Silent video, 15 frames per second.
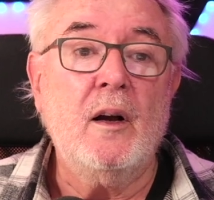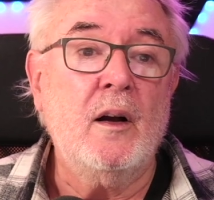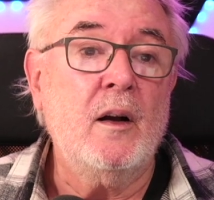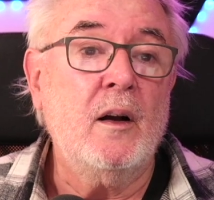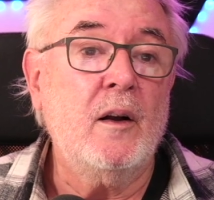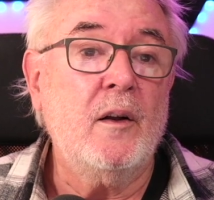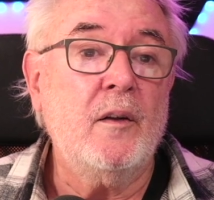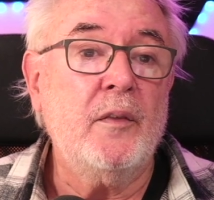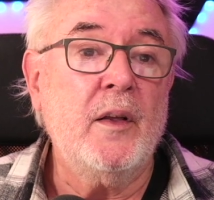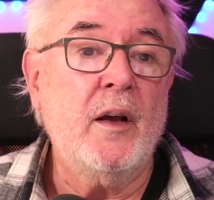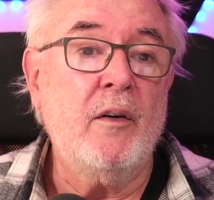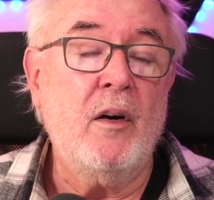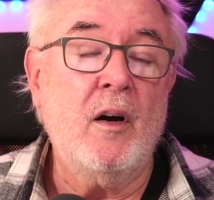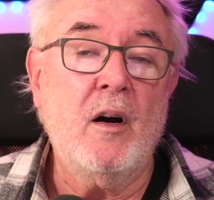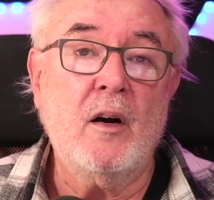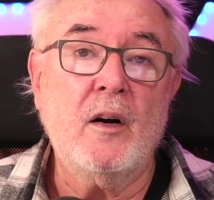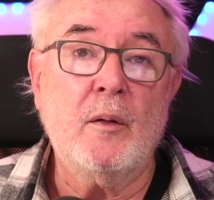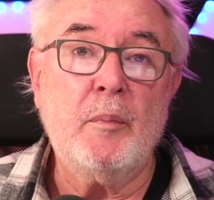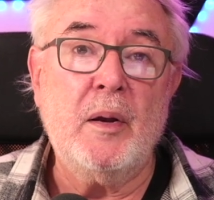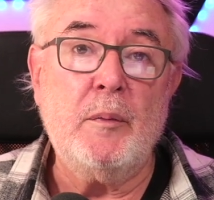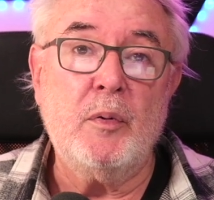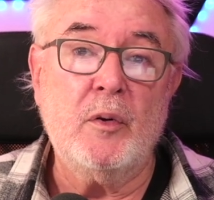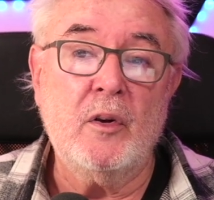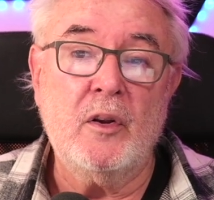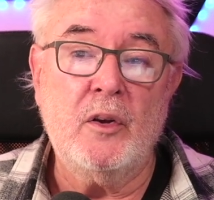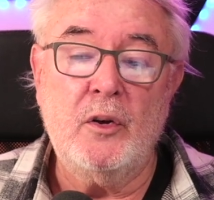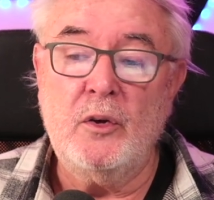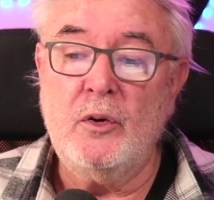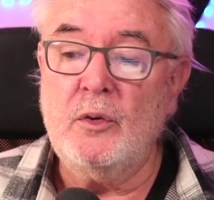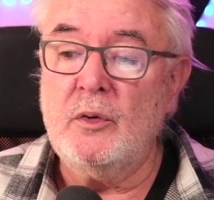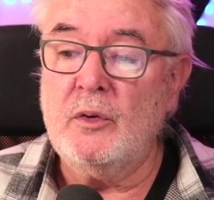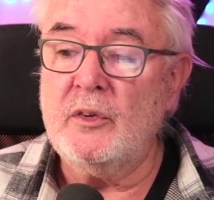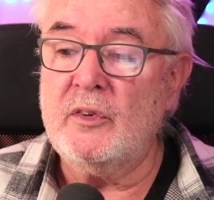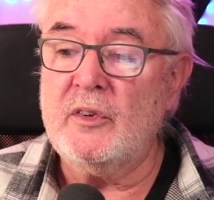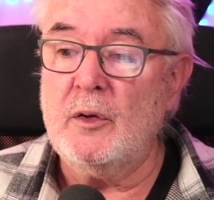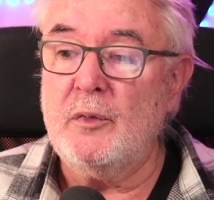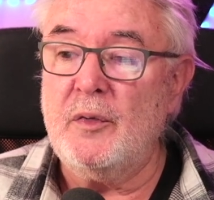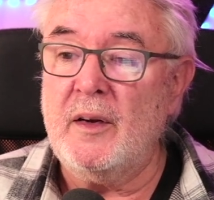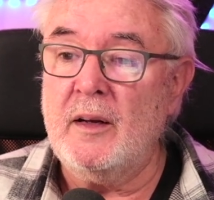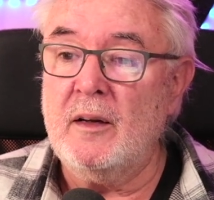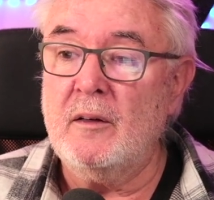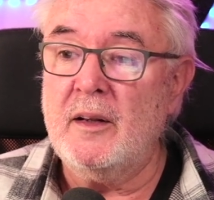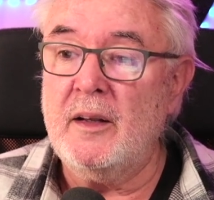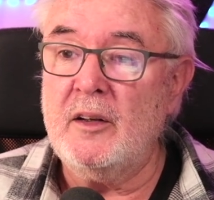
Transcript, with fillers: uh, there are people who still feel